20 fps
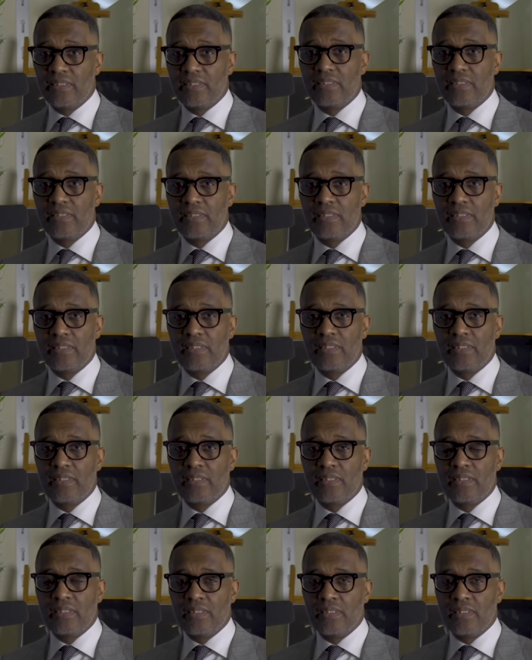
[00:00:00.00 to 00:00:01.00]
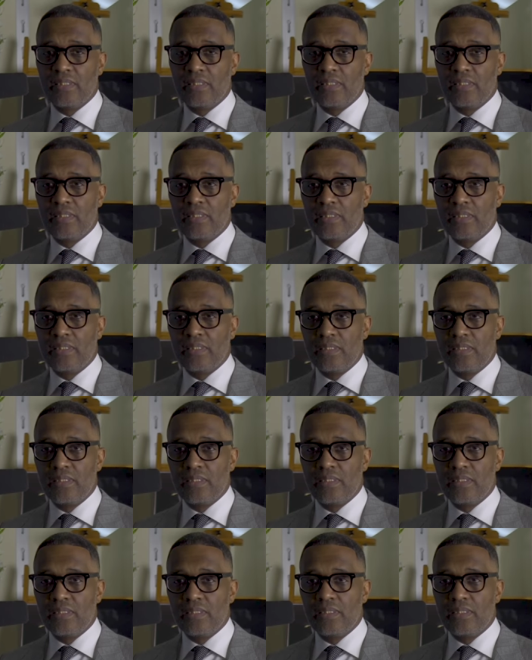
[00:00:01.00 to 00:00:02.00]

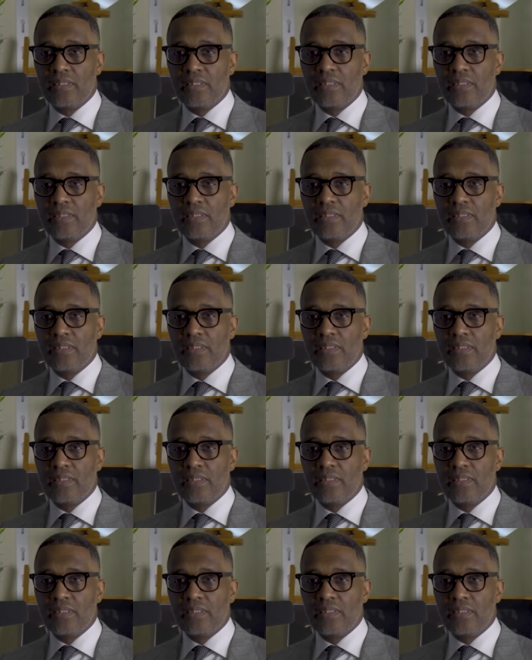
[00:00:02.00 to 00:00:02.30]
Nothing is said.